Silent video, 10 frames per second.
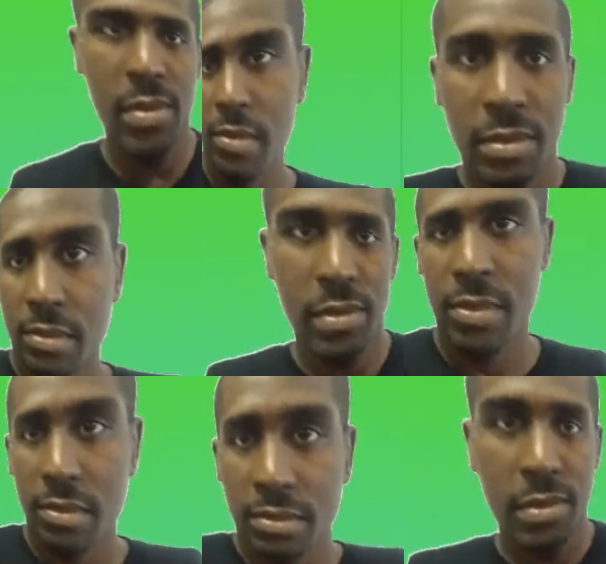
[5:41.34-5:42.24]
in
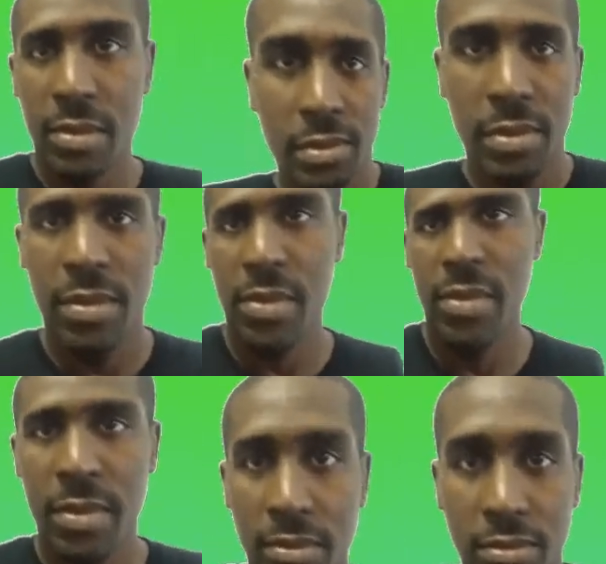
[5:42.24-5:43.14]
English,
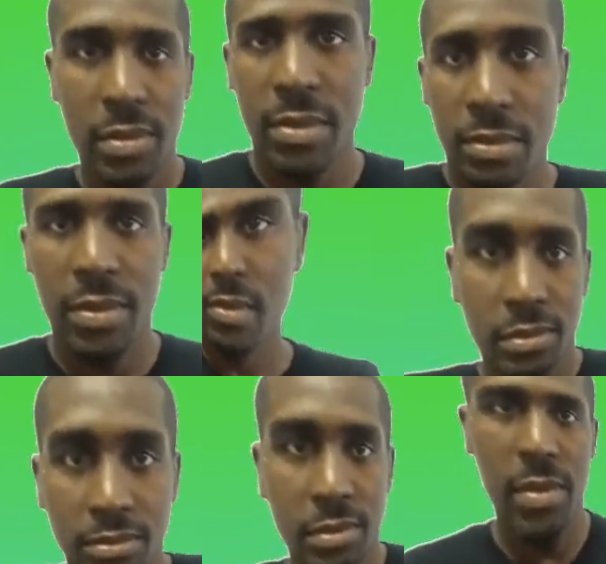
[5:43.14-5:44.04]
maybe
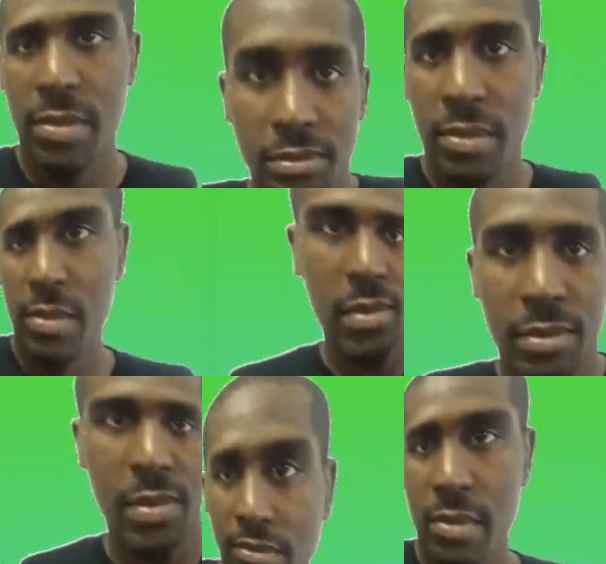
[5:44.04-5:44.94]

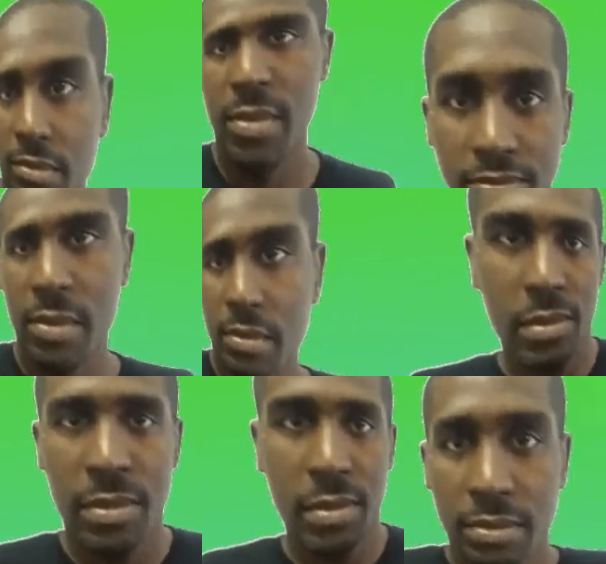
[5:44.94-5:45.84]
the same word is
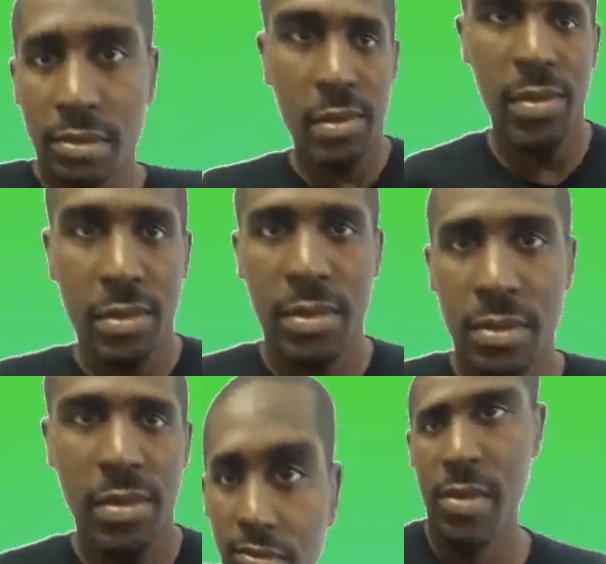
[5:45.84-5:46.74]
used
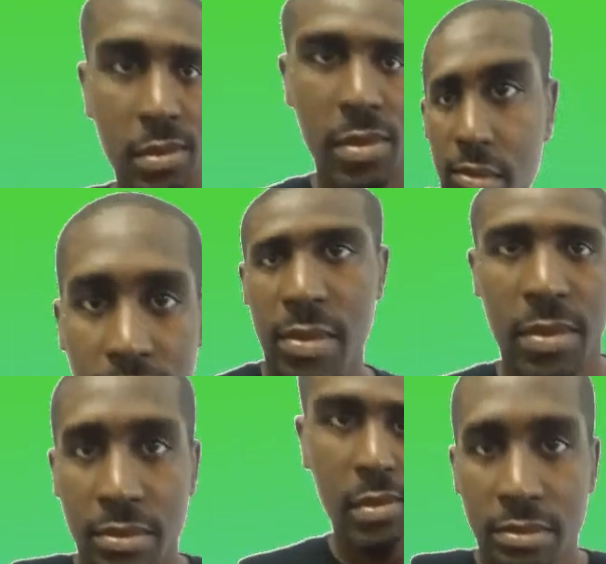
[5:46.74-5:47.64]
to denote
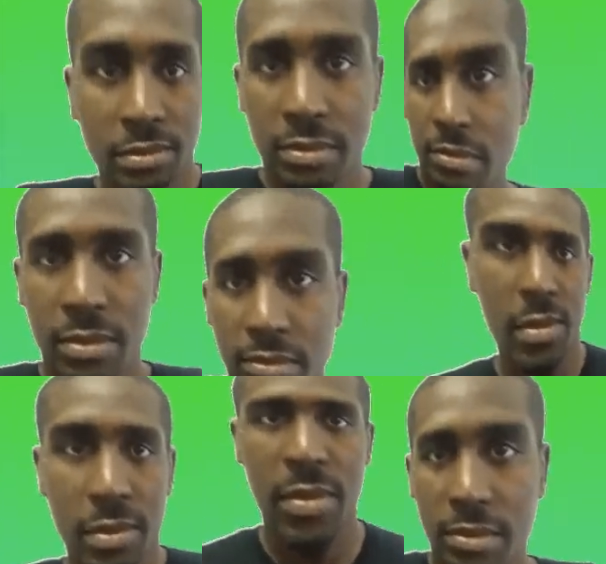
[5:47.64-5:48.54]
both. And I
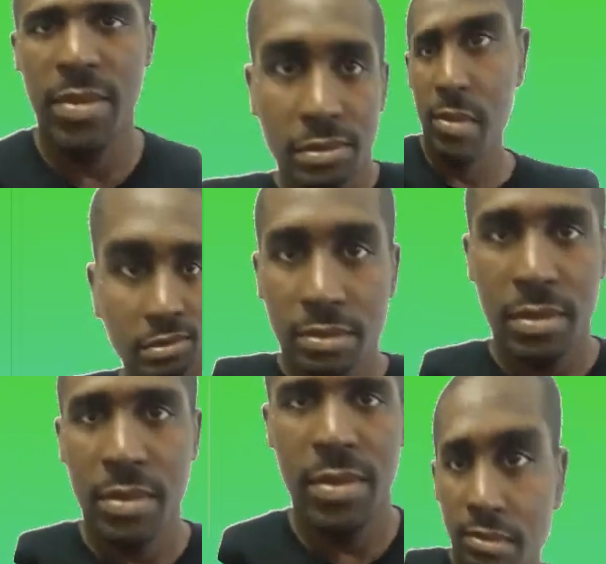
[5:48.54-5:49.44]
think that's
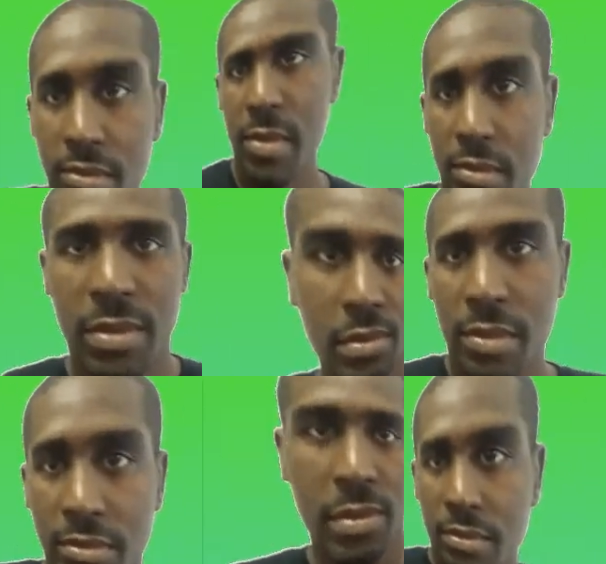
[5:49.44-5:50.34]
the case
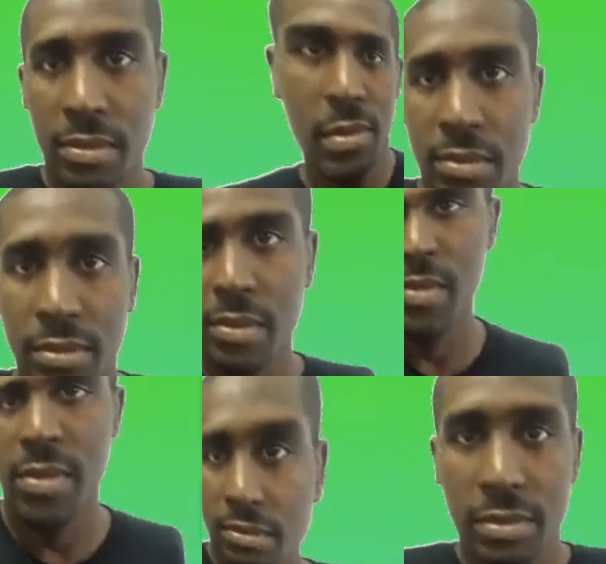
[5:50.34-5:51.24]

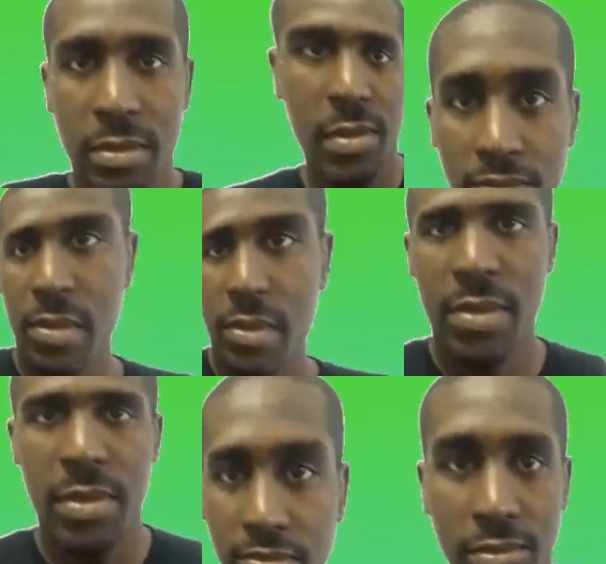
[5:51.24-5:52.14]
in this
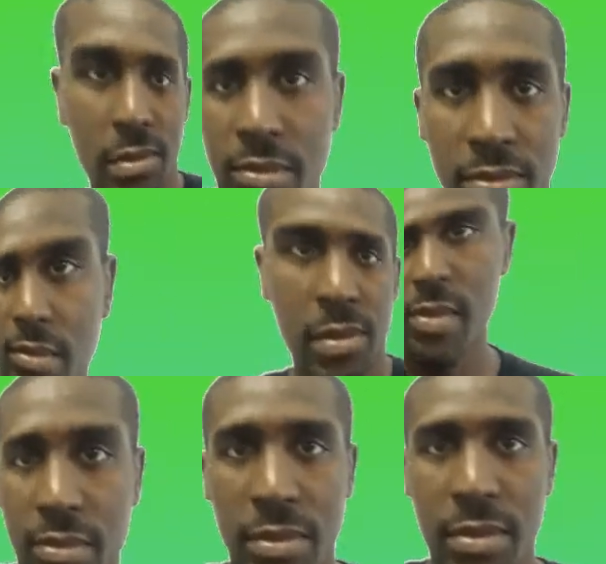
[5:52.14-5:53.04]
situation.
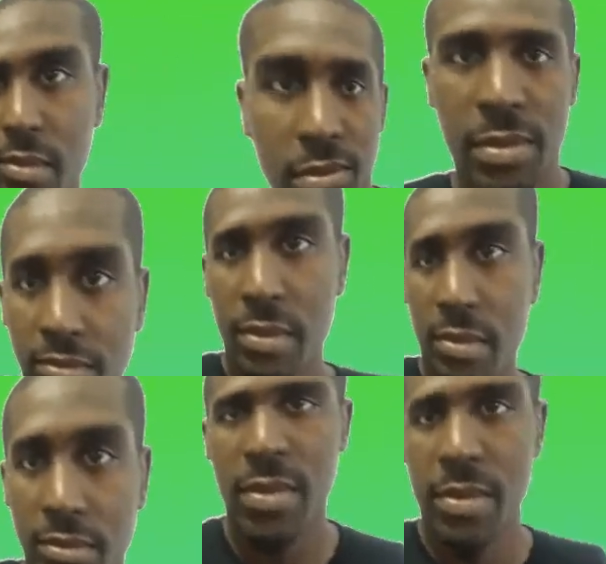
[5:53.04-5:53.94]
So,
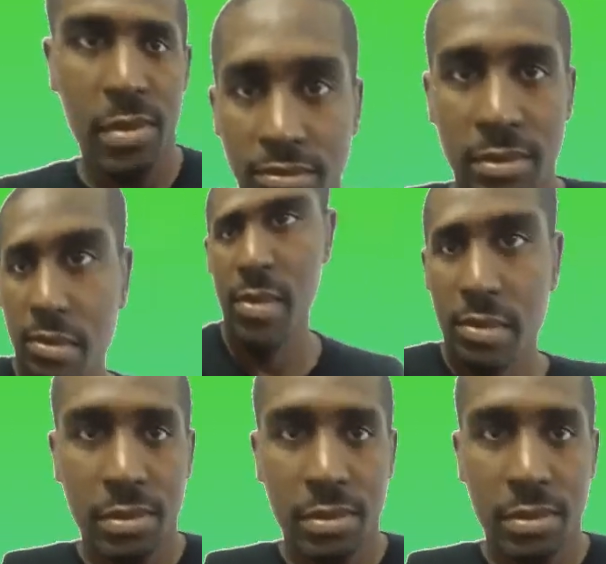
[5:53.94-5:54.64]
when